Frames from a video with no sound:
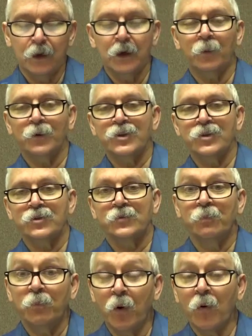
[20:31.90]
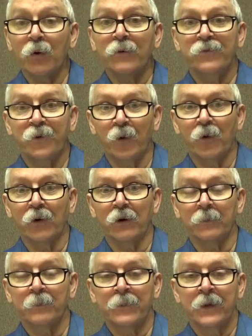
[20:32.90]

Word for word: it was used more for